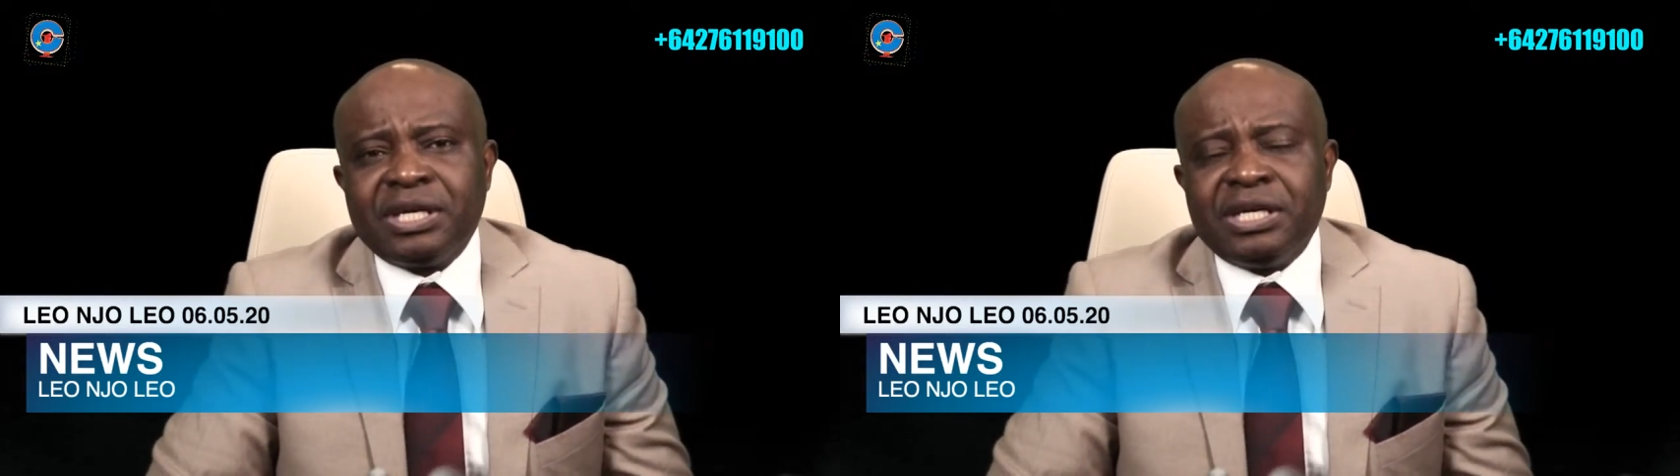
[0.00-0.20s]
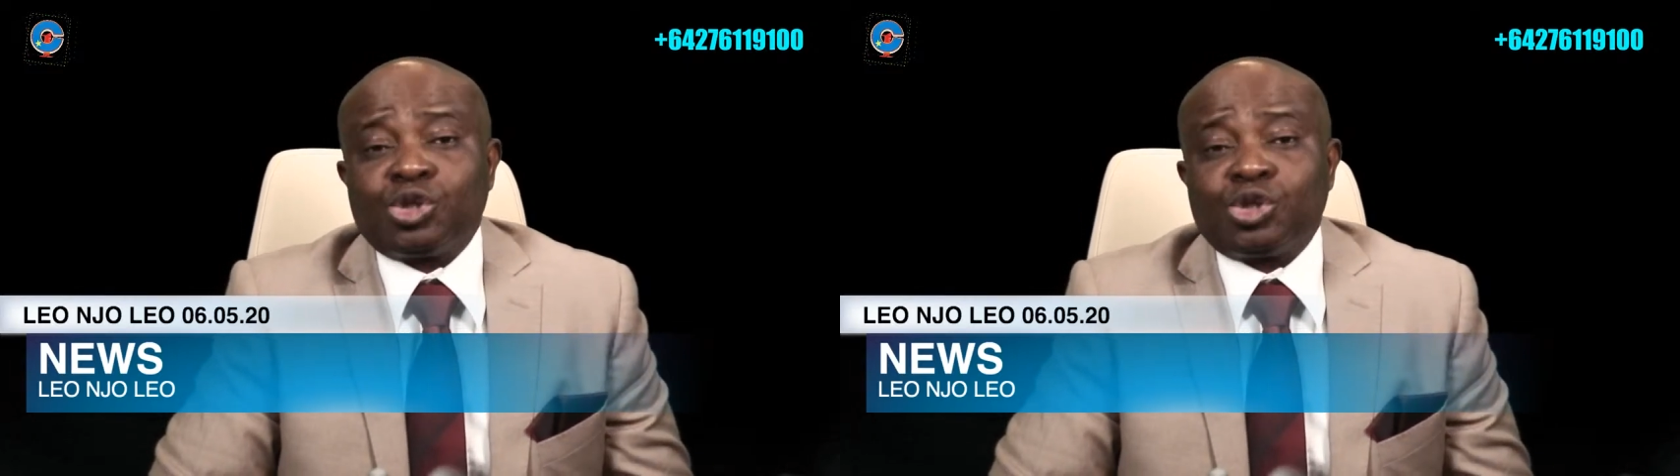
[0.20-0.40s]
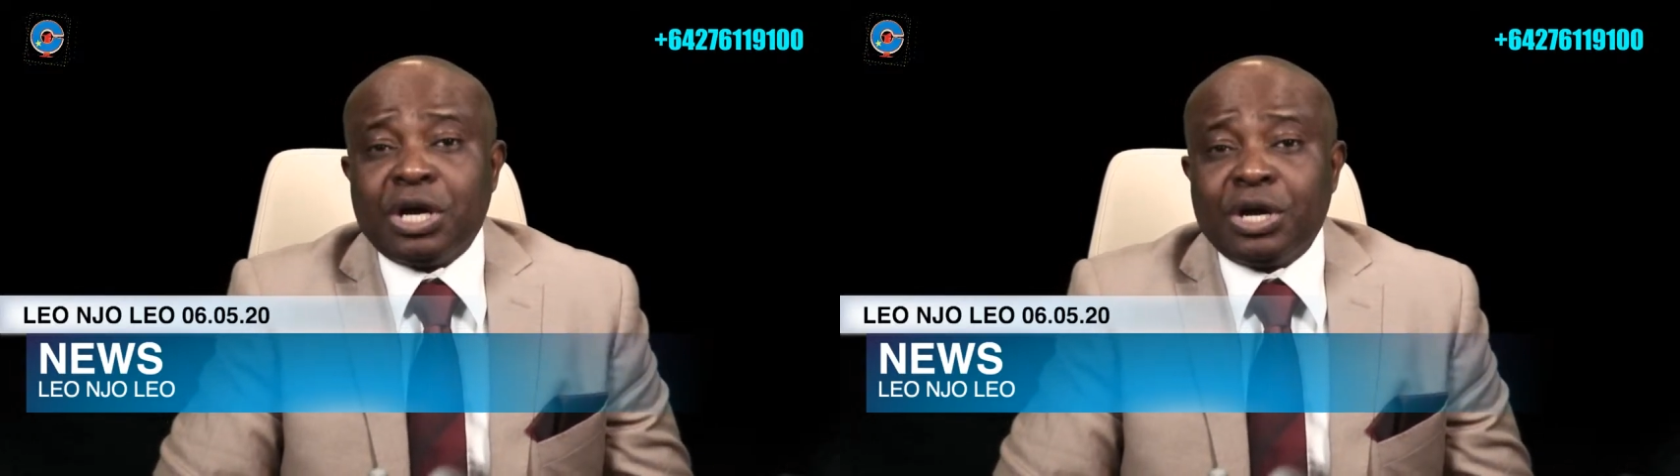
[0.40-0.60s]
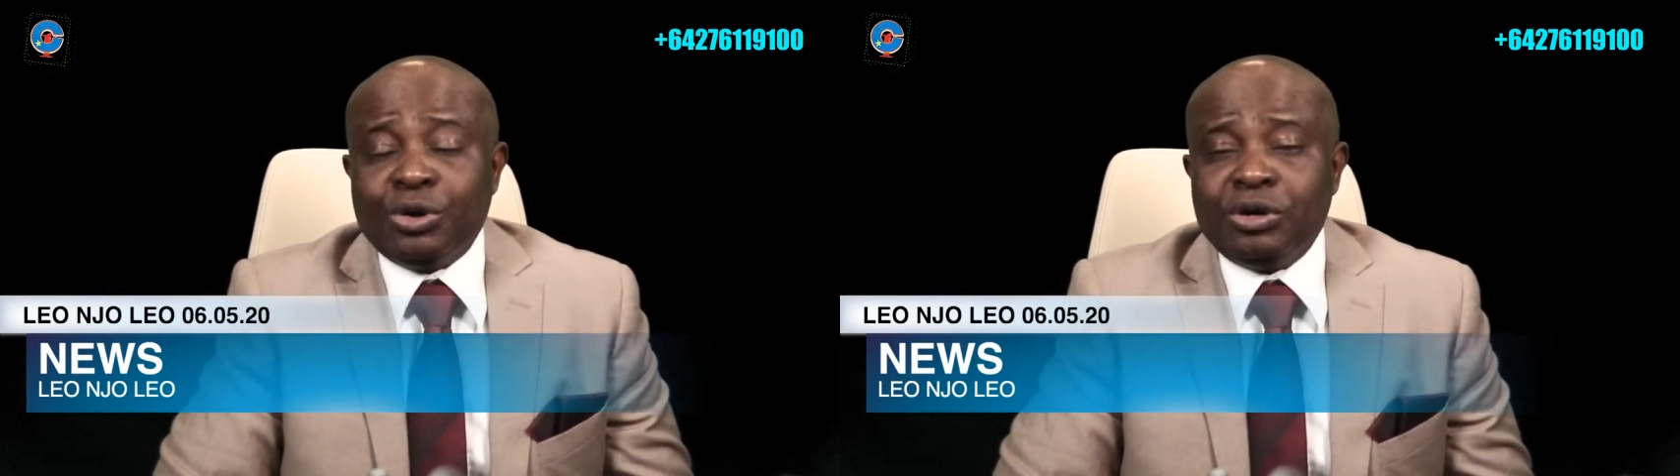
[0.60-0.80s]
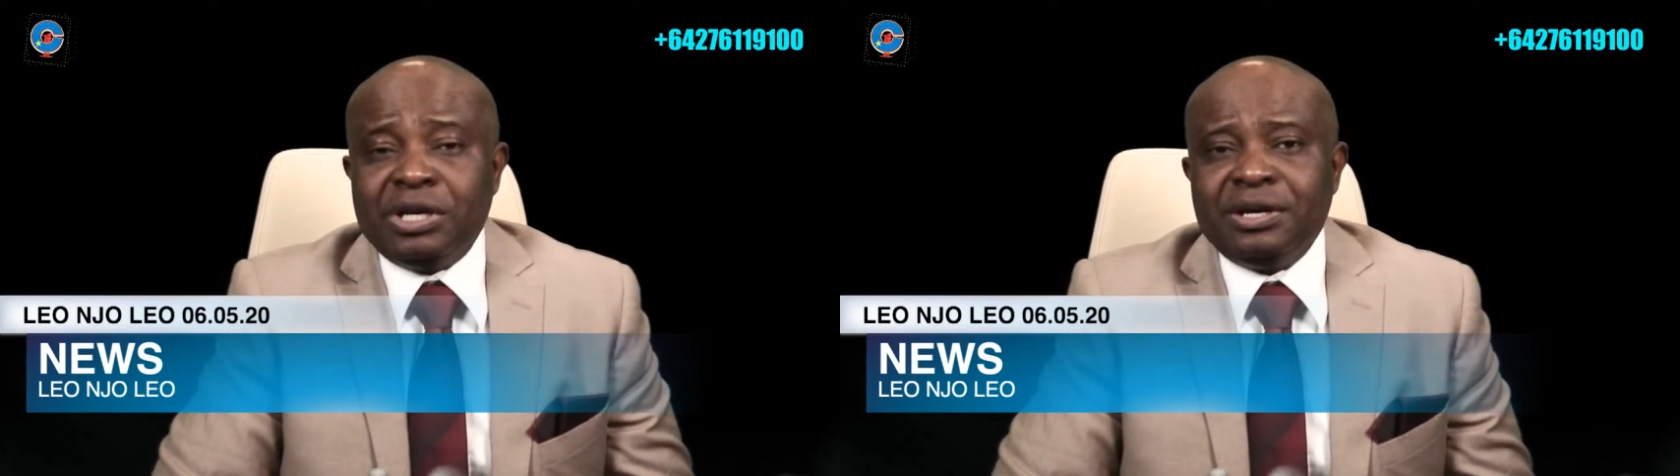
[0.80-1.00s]
His
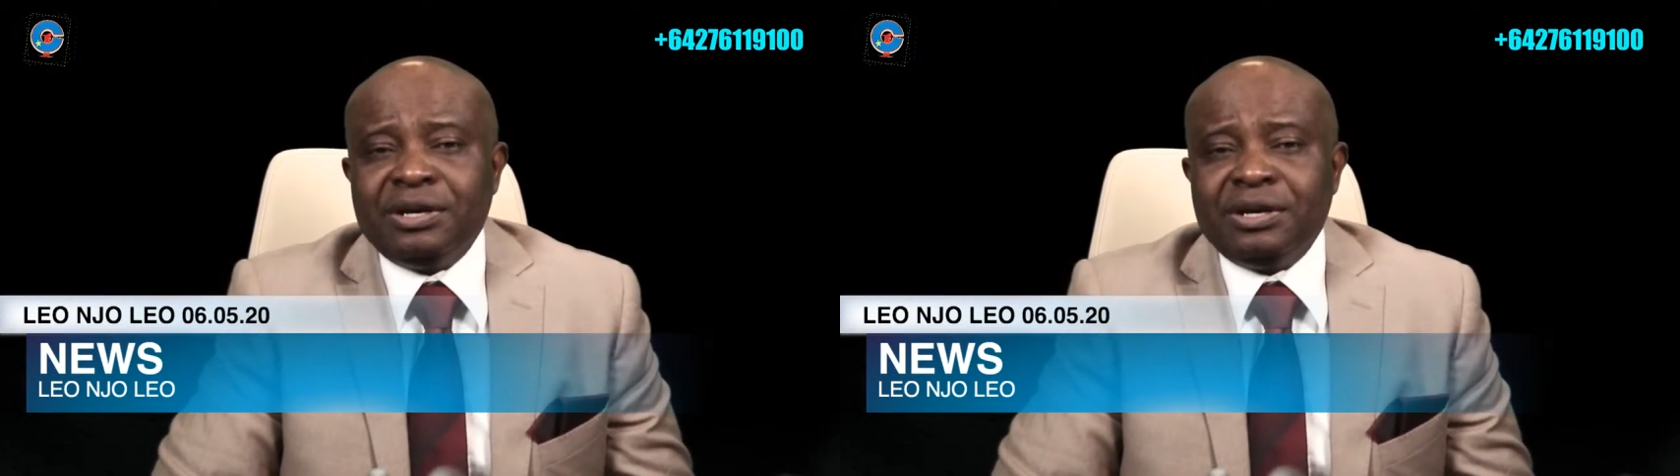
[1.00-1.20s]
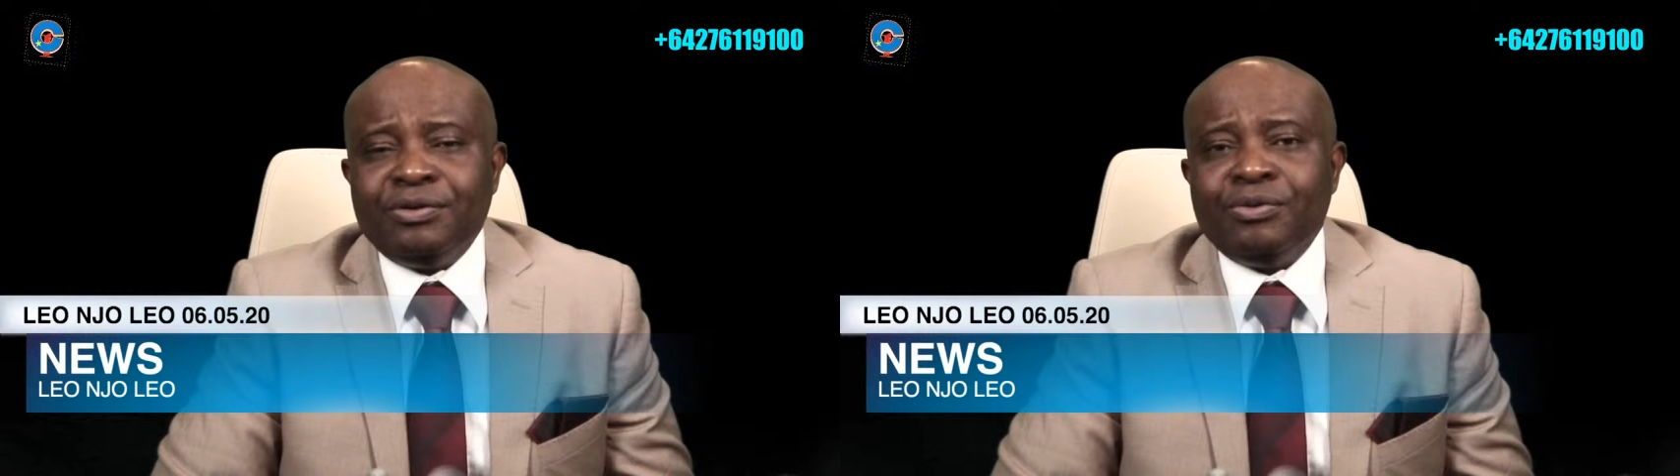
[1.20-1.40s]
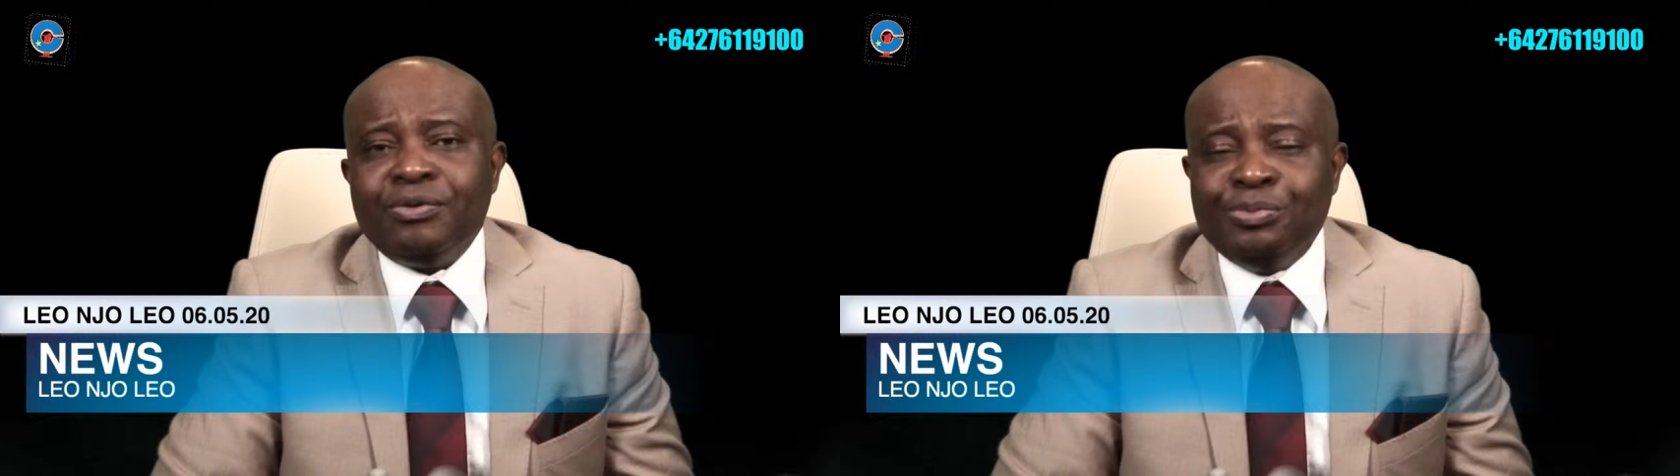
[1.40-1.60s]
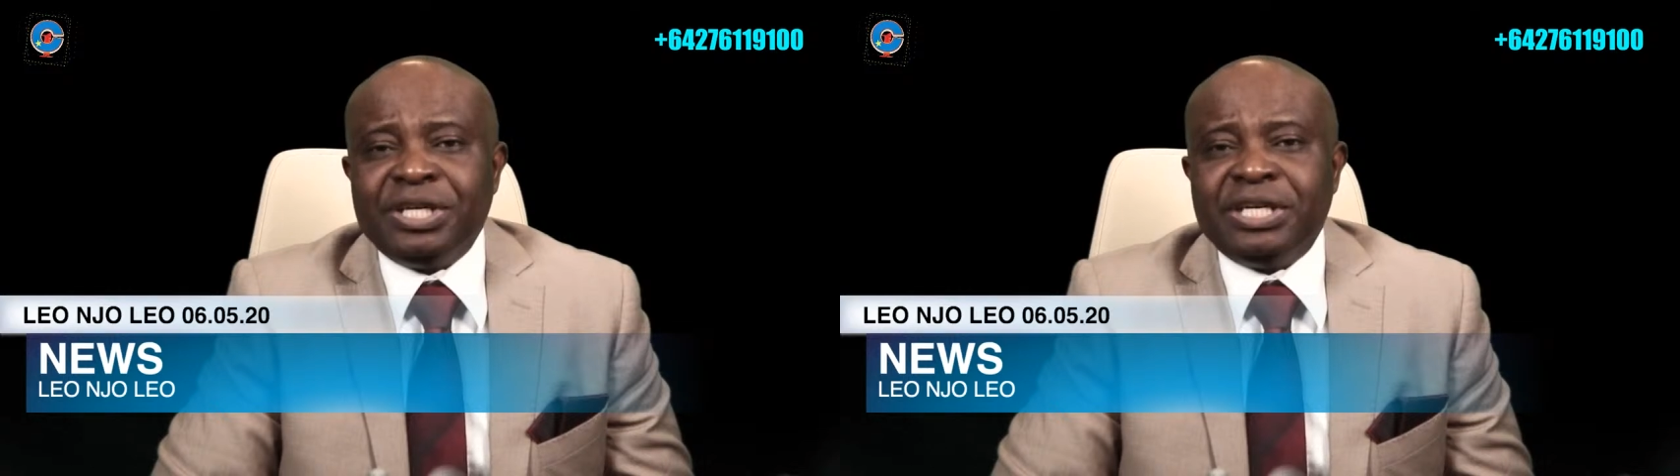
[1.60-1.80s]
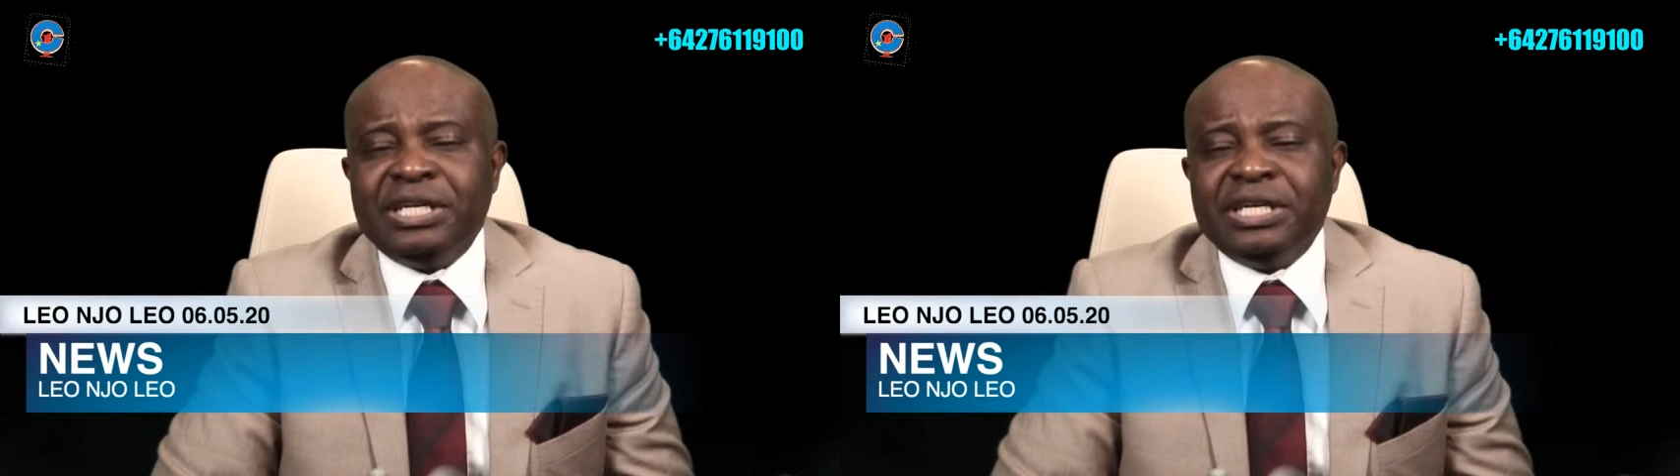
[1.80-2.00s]
trial will
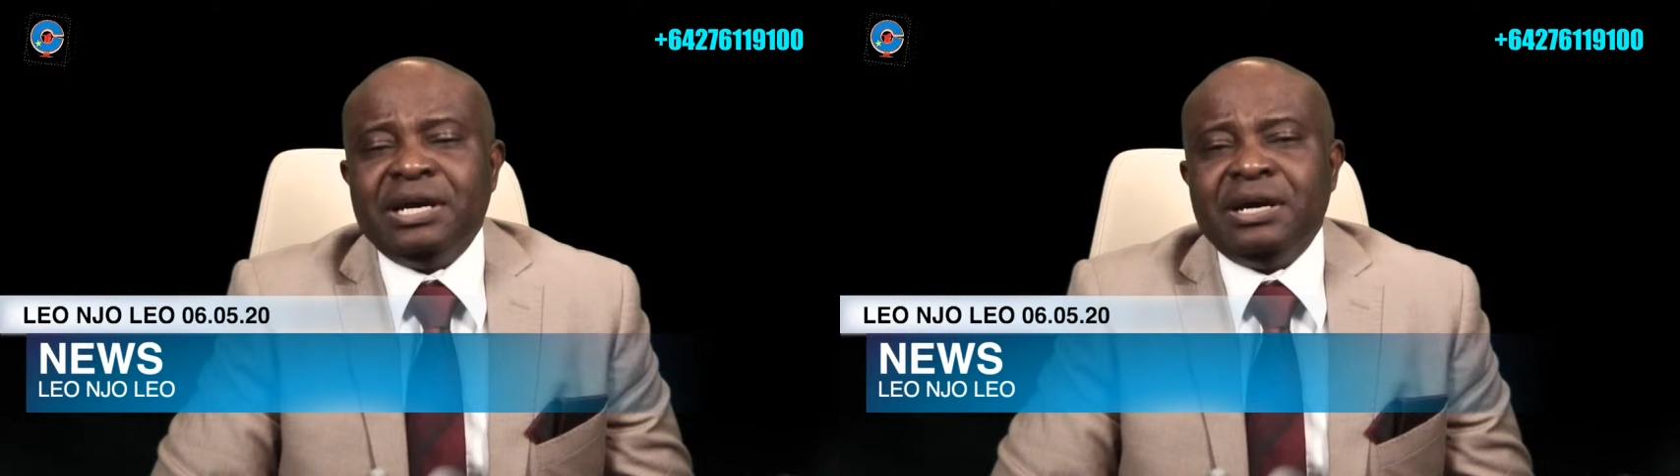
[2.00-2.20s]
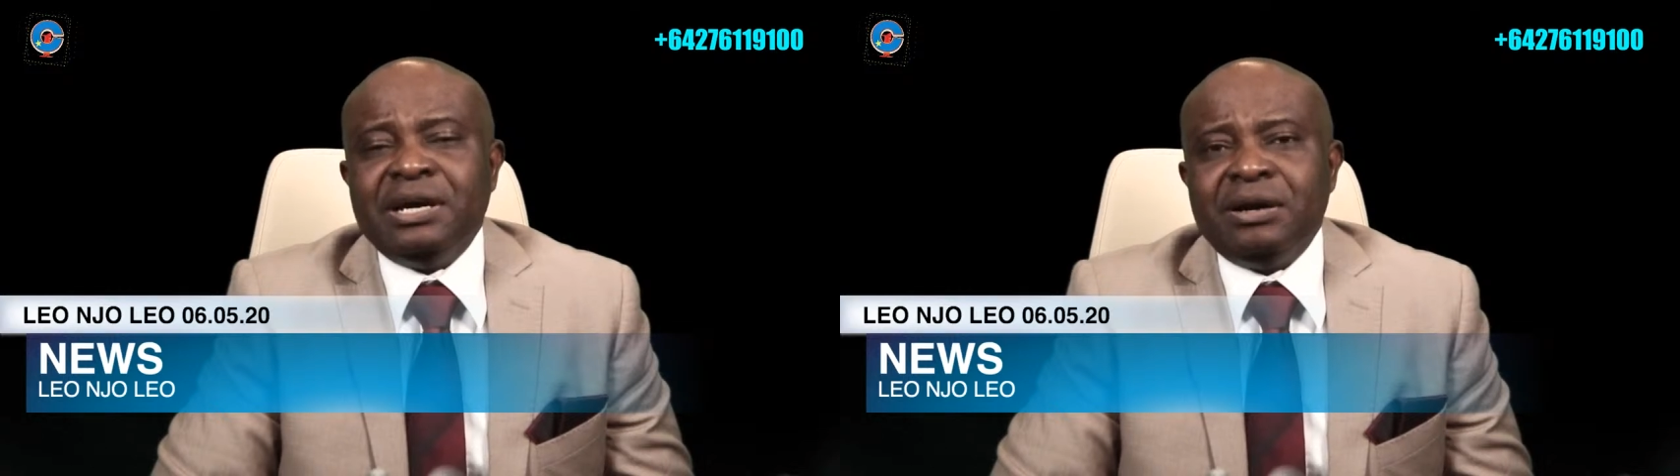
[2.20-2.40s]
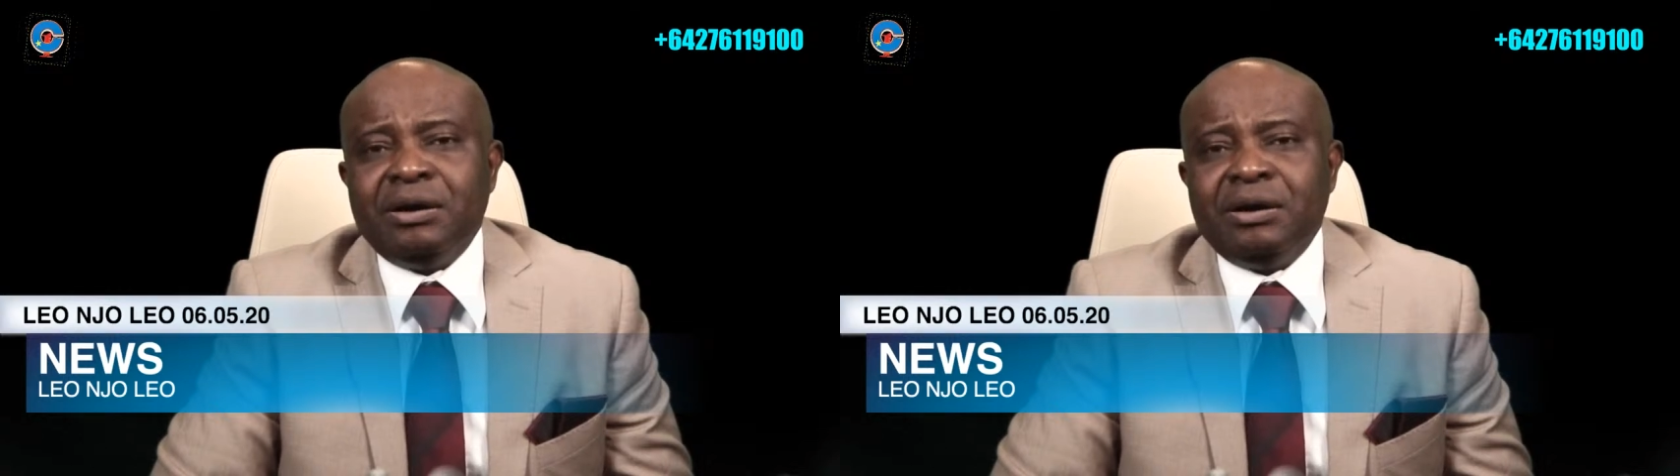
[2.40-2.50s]
begin